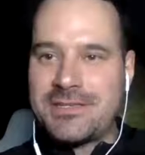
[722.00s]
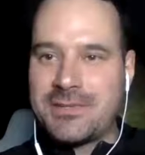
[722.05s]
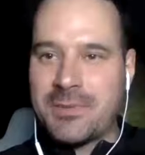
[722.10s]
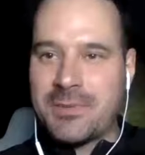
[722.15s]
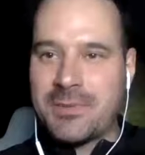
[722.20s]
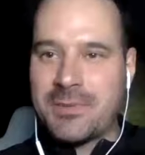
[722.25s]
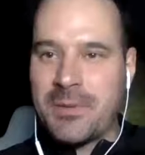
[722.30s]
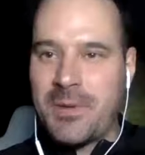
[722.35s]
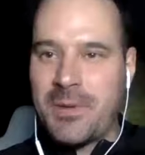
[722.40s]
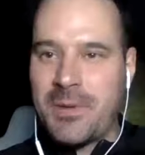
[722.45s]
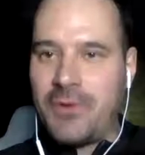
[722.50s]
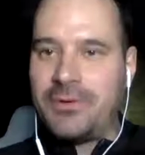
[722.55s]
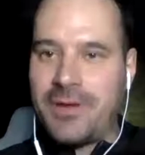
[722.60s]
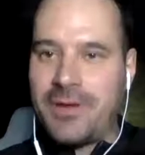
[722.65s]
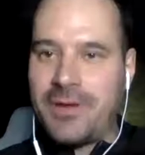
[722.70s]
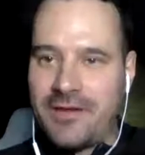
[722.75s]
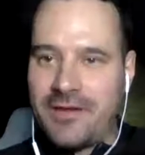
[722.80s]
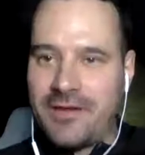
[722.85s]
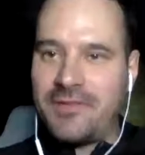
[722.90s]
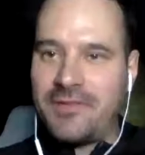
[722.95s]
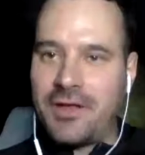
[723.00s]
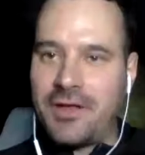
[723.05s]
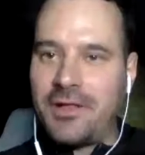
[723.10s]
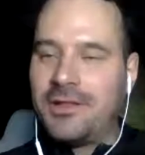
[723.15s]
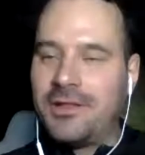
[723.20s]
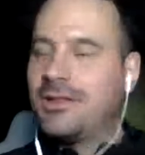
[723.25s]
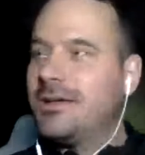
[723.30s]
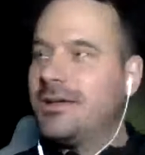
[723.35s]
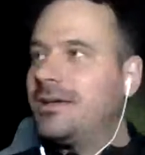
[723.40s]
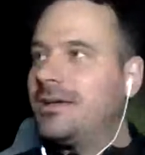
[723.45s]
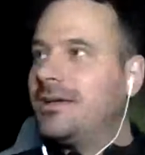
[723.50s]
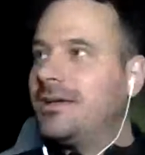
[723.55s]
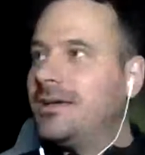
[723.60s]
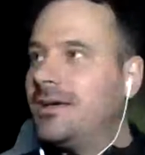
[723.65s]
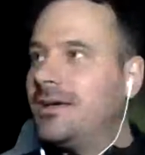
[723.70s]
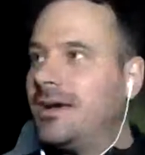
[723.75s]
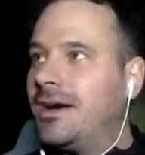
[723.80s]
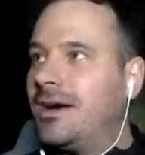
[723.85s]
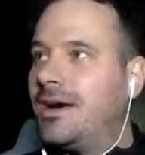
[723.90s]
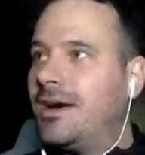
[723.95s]
to promote i feel
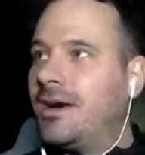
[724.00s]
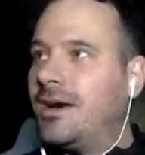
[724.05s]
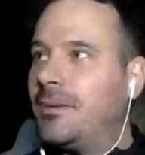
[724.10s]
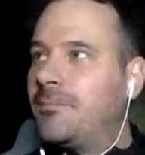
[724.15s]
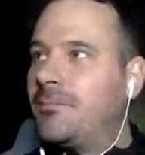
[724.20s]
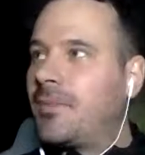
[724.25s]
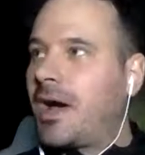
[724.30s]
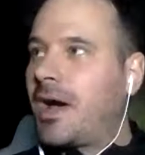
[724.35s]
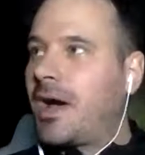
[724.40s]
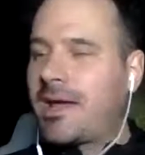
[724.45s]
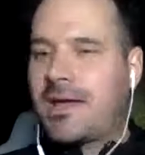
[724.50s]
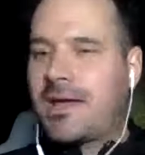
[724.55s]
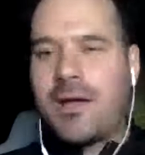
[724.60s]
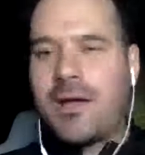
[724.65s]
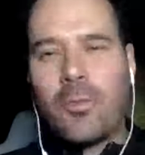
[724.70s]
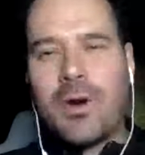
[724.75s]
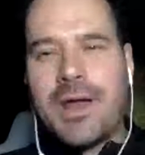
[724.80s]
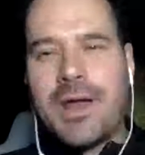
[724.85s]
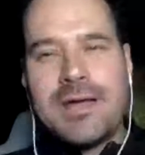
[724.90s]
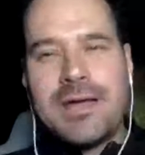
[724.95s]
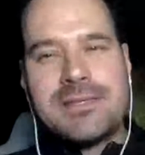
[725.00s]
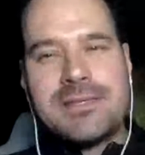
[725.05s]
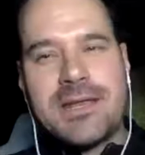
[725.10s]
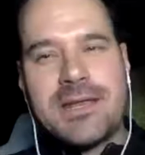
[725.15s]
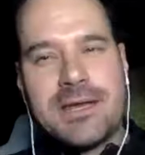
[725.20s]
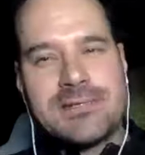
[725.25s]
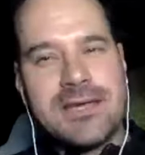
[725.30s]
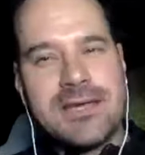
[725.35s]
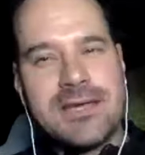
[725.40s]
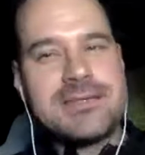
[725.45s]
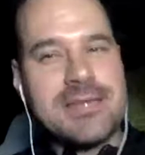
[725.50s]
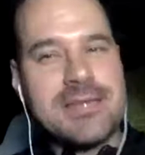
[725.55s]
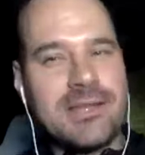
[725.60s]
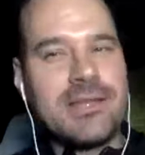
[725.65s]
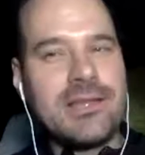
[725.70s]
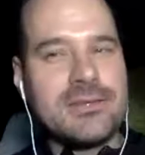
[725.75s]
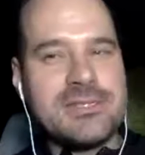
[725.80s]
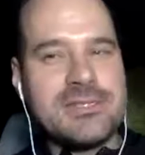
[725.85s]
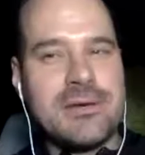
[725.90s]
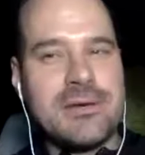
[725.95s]
um, I kind of, what I did is I did a
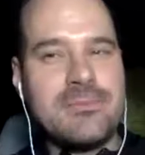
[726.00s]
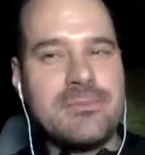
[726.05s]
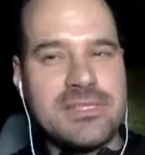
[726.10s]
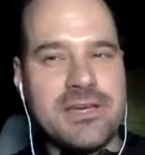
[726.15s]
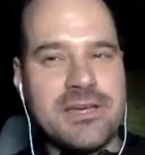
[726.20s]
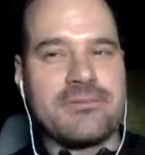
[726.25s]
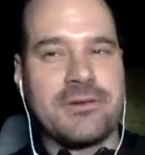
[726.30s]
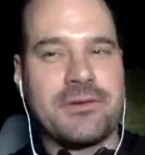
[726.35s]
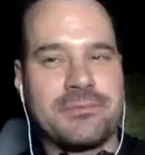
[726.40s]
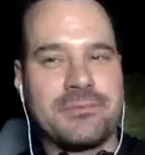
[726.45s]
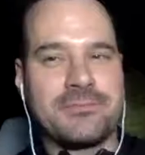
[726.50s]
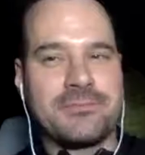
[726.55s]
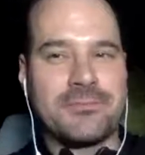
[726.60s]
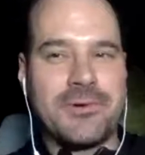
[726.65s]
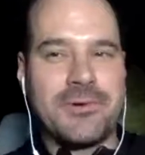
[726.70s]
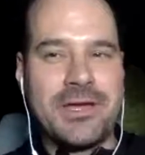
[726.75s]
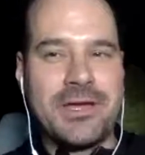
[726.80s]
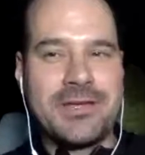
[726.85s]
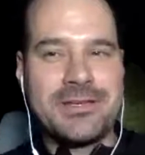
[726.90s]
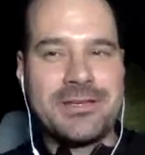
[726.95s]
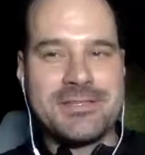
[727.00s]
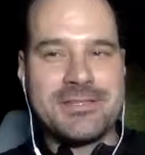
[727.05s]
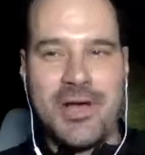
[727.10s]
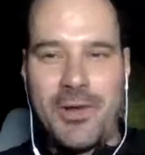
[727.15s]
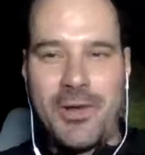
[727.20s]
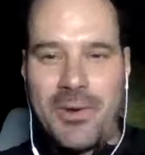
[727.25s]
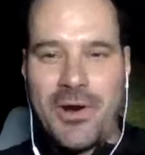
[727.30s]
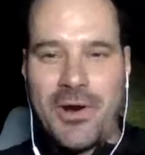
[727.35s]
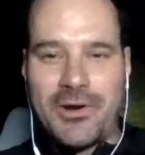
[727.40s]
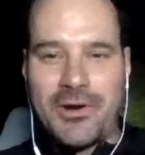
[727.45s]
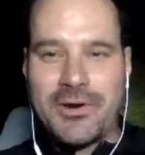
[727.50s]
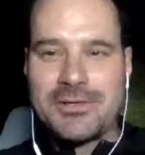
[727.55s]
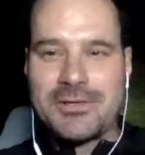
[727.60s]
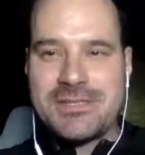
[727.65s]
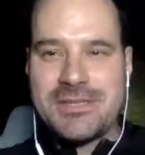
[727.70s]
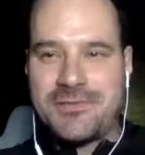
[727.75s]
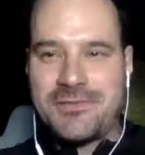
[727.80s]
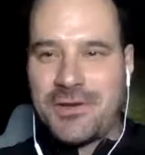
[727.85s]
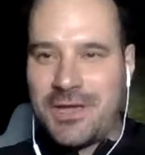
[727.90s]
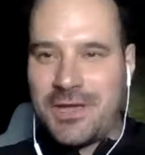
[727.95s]
little something different, right? Because all marketers,
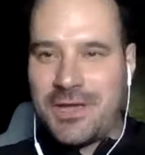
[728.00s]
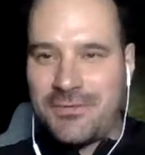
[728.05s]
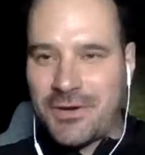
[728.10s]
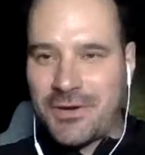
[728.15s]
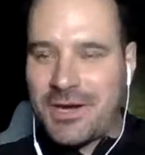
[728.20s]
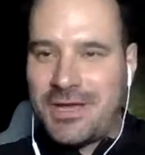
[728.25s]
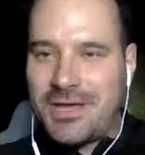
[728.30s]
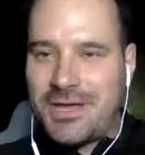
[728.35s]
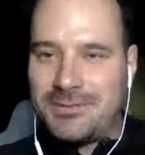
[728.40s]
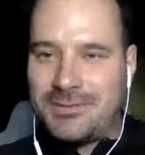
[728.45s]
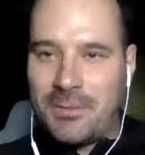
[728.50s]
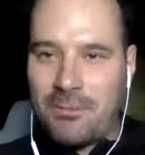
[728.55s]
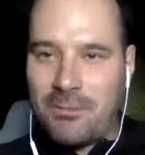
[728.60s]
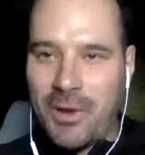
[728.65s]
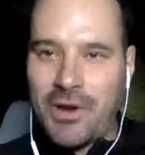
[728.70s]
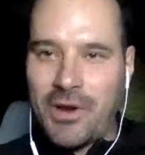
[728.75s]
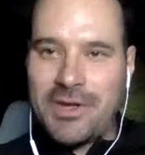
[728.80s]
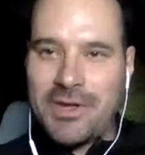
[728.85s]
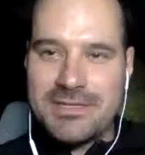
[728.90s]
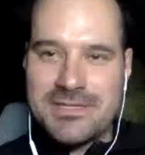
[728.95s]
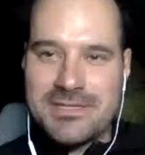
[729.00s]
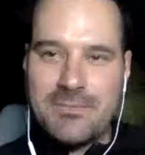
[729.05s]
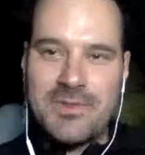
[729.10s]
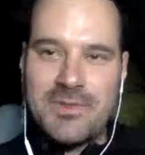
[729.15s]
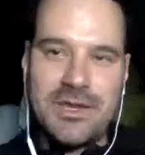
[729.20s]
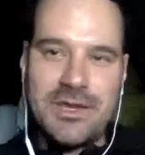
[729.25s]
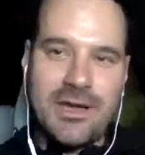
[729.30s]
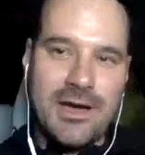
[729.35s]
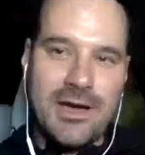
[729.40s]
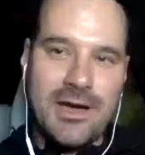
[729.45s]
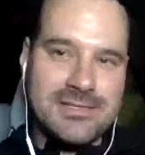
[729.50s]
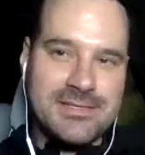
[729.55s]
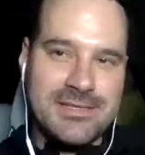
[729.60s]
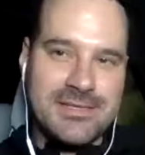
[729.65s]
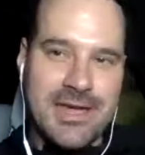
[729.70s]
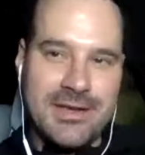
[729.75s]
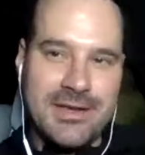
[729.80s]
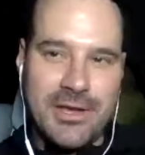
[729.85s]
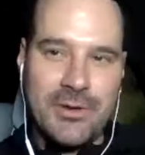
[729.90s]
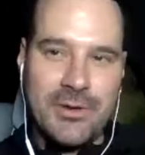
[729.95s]
if you're if you're gonna market something, you got to
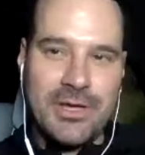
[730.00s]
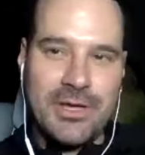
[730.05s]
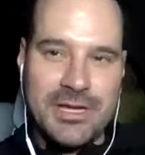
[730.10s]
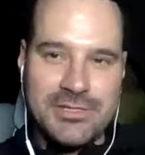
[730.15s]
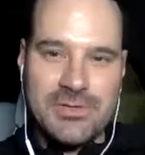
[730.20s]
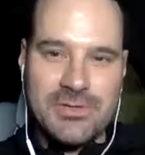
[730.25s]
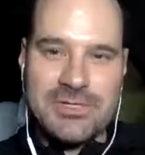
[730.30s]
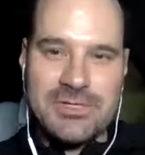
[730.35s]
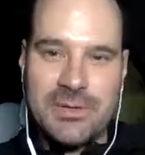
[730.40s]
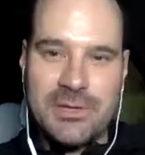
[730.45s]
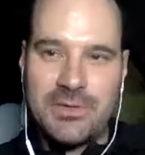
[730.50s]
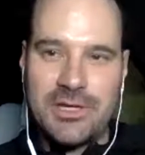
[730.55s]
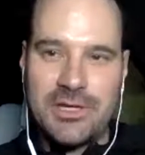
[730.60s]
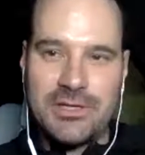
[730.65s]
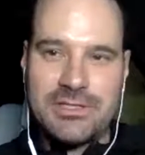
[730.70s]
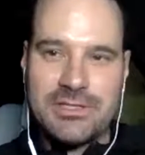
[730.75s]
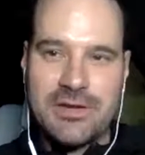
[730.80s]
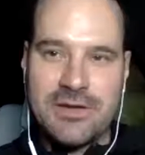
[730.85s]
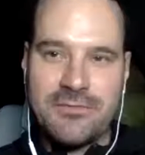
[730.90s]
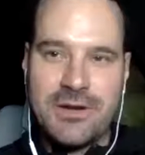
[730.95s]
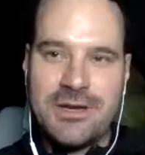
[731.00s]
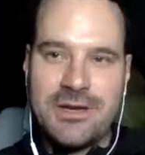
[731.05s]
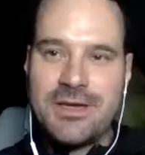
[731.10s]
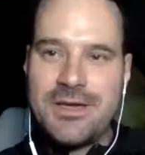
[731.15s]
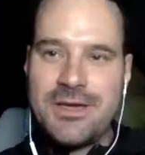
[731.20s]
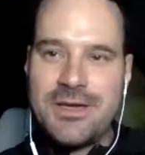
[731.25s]
stand out. You got to do something a little different.